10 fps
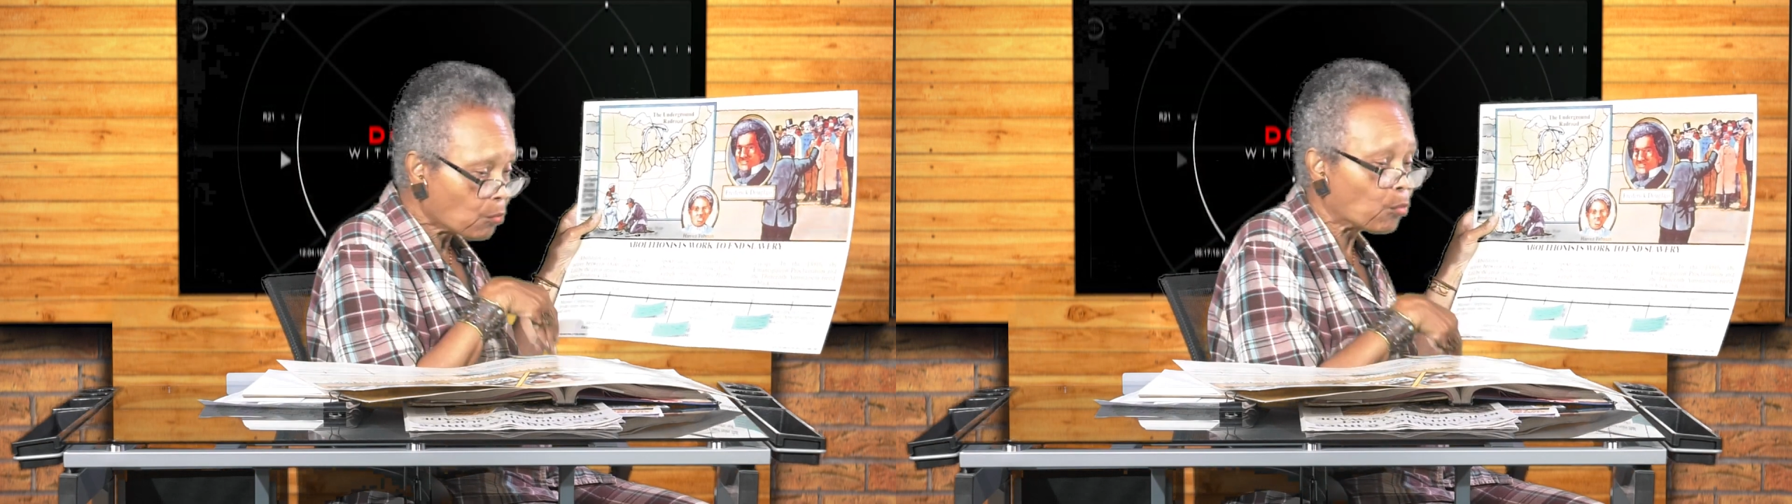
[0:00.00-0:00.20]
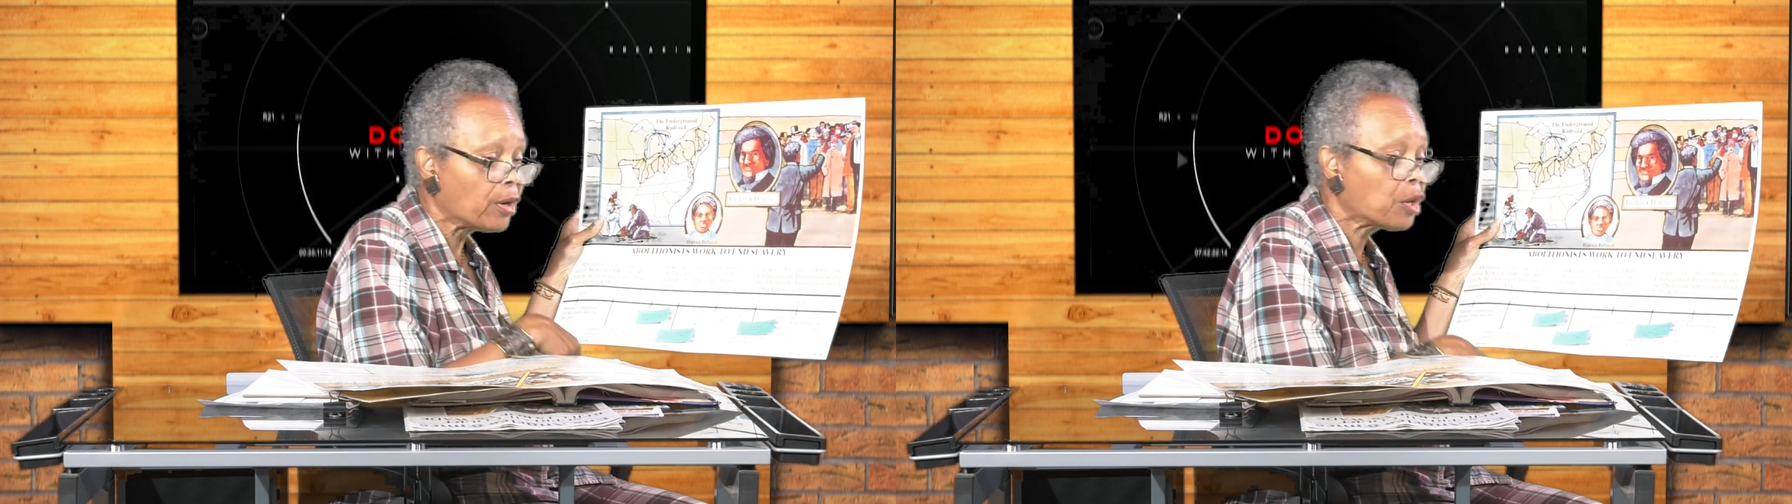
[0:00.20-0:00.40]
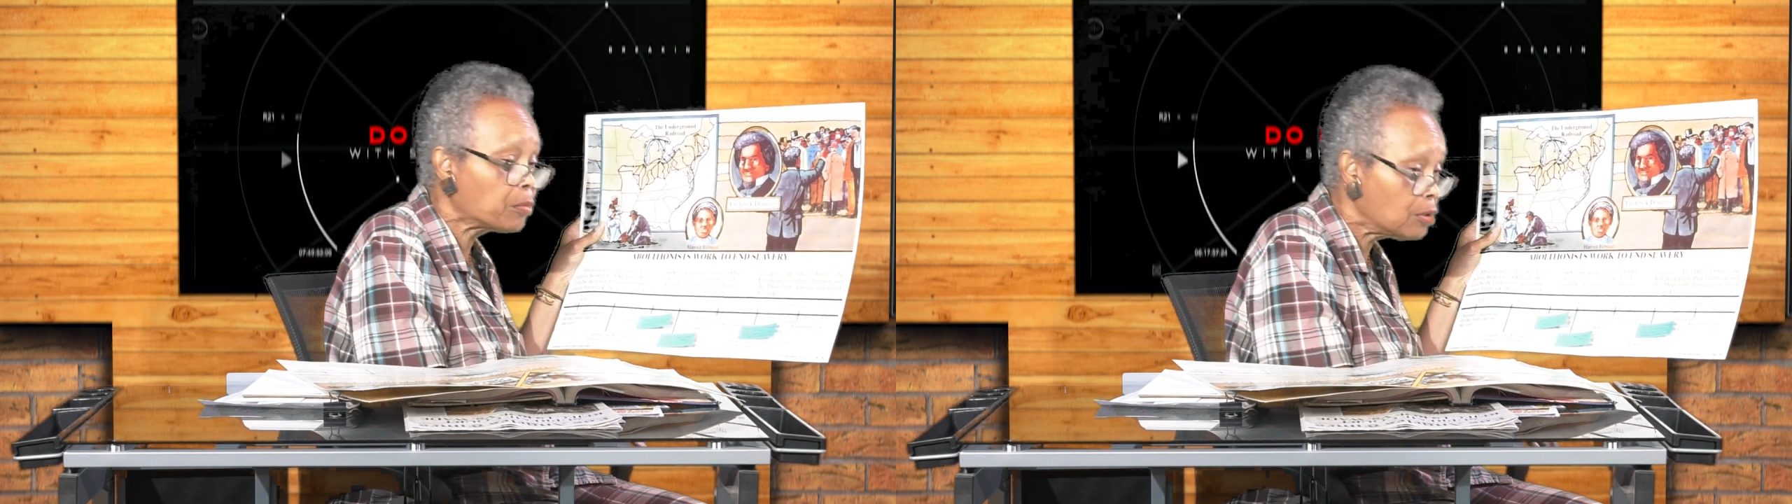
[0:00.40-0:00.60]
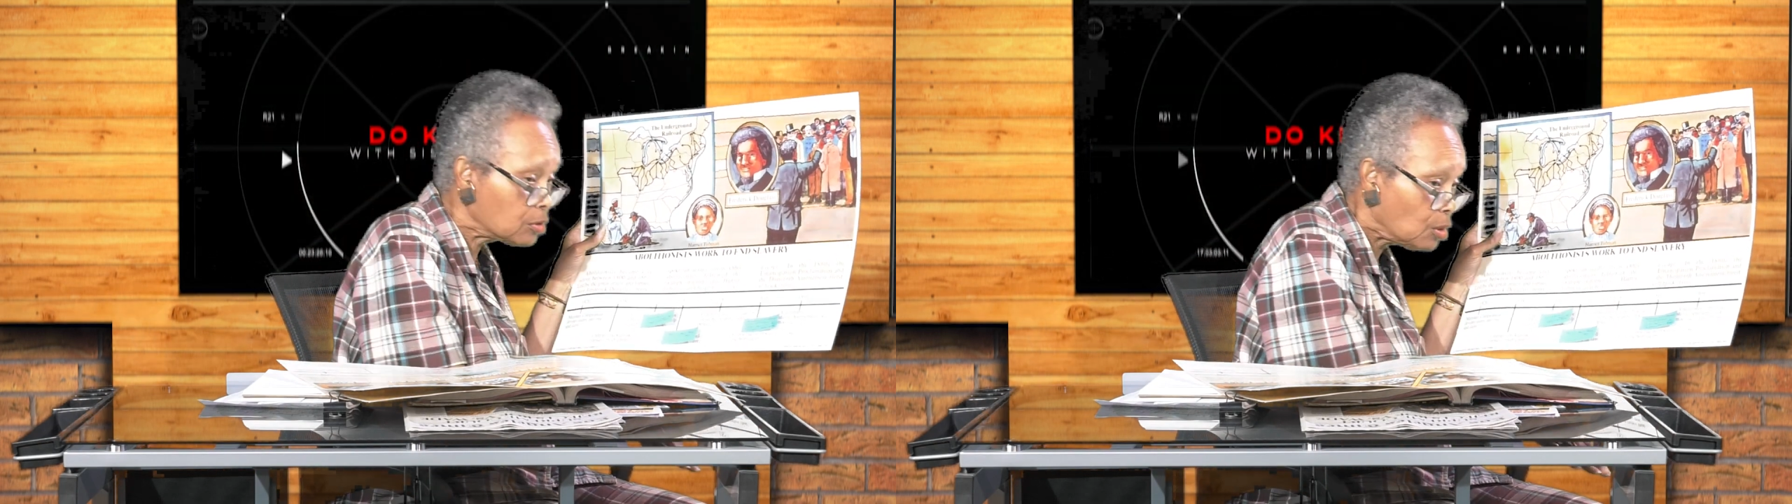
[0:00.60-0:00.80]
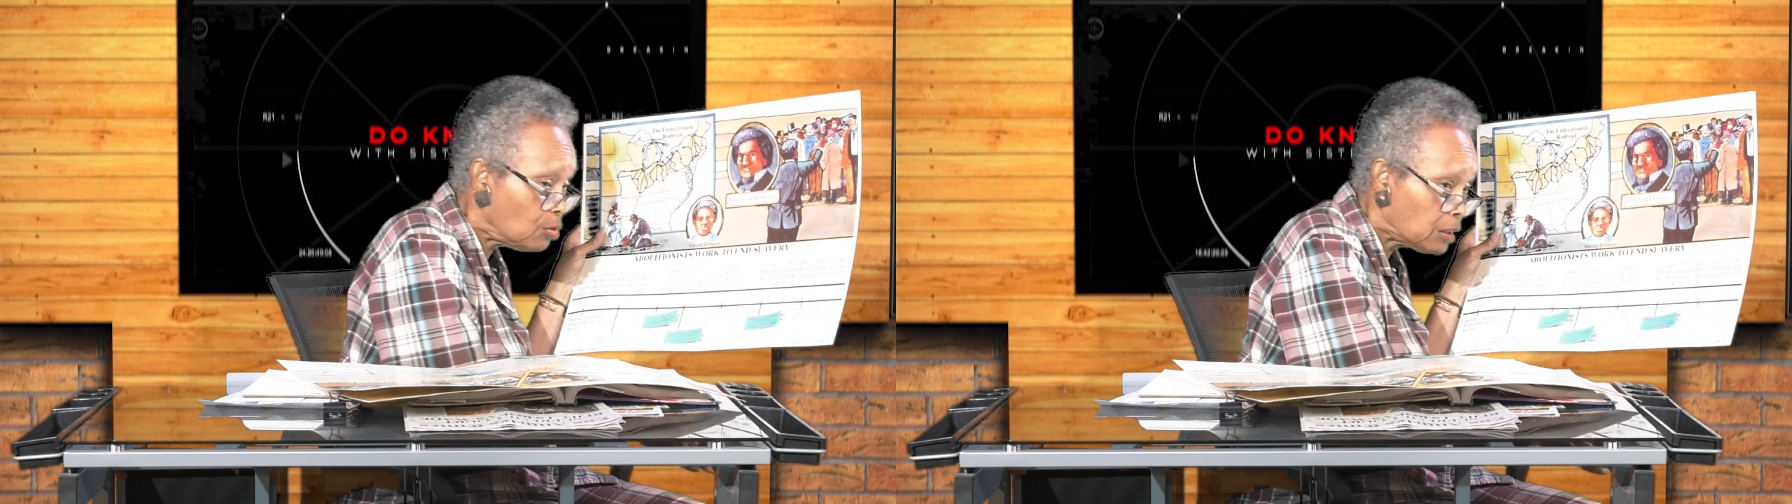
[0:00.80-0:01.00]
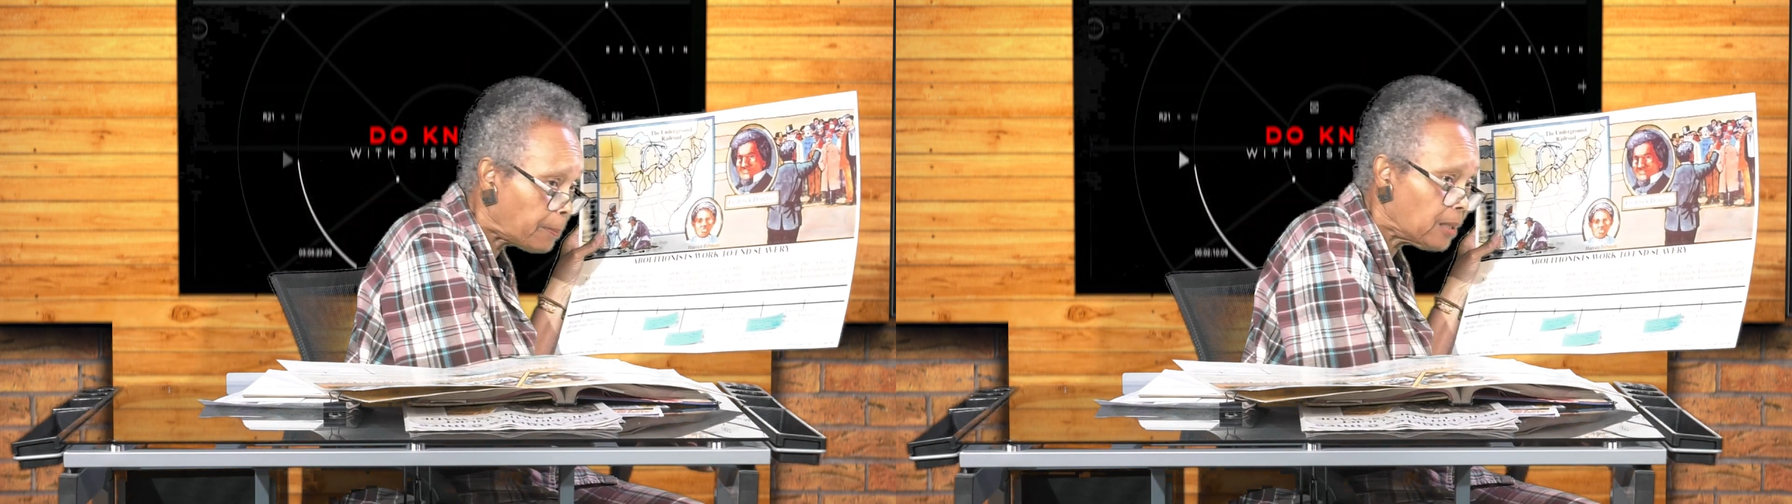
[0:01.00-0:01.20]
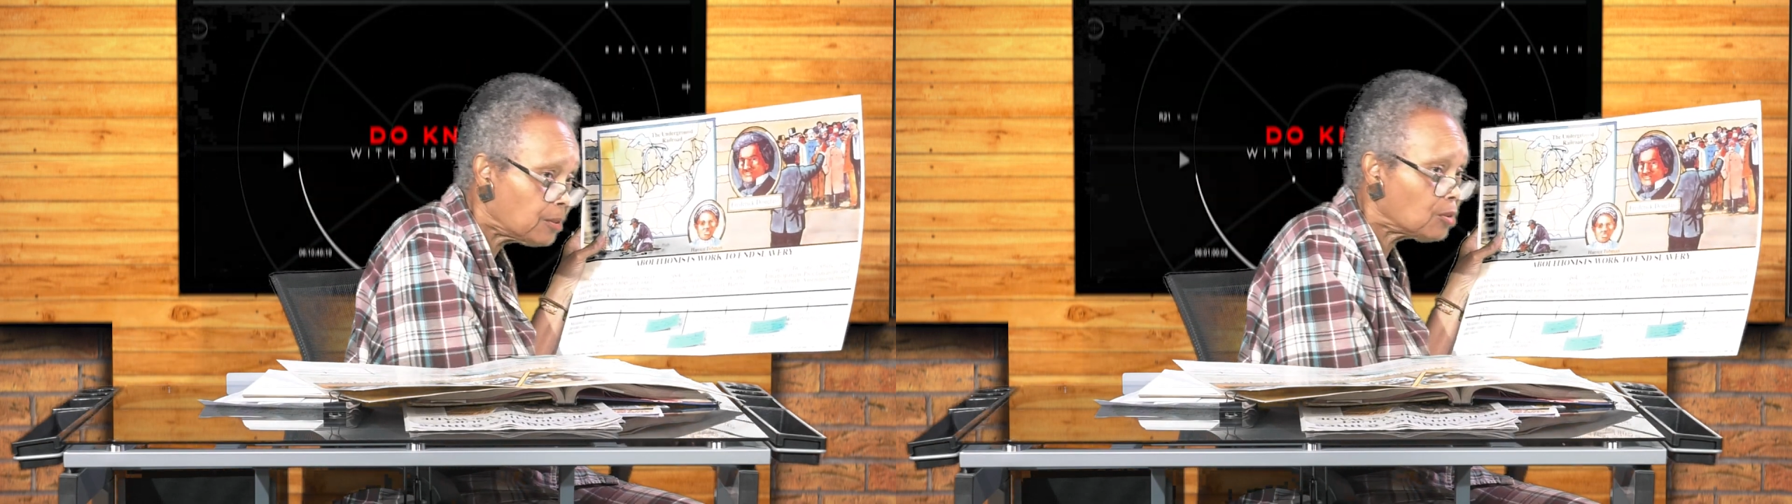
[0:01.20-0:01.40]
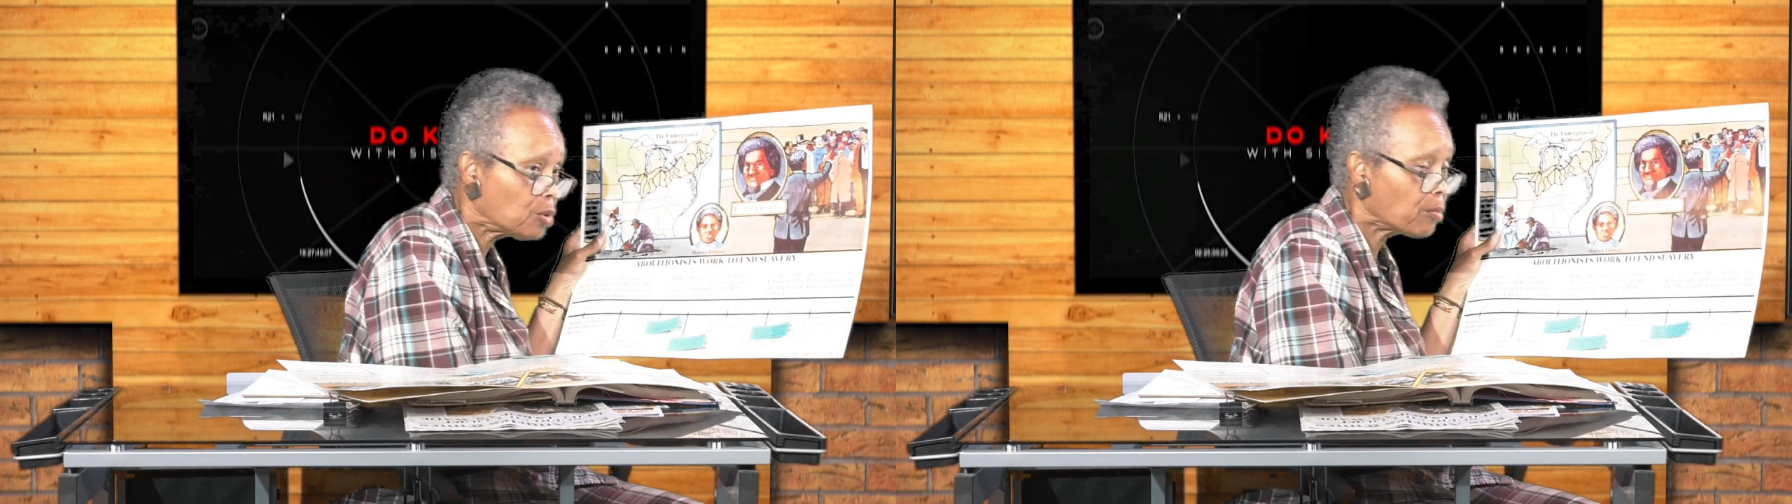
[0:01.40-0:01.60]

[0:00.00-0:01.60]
railroad going up under the